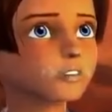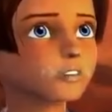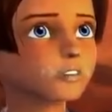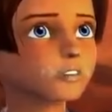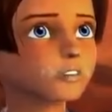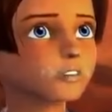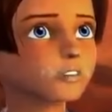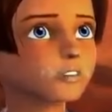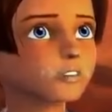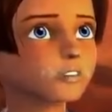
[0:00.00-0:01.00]

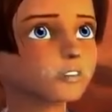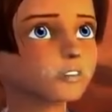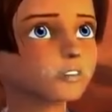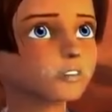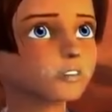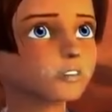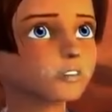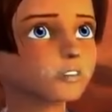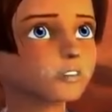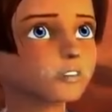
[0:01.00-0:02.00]

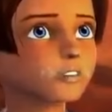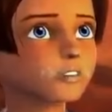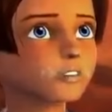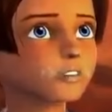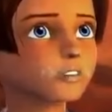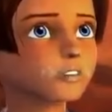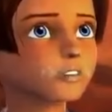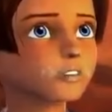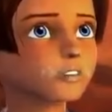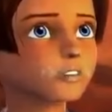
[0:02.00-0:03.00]

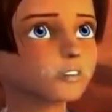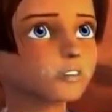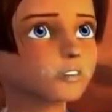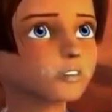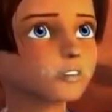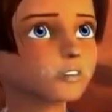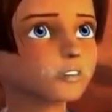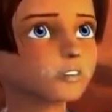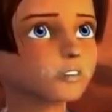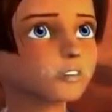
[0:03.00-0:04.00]

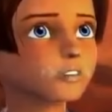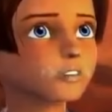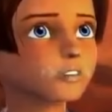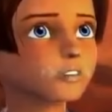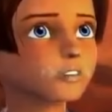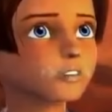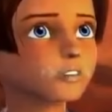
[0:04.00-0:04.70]
This person isn't speaking.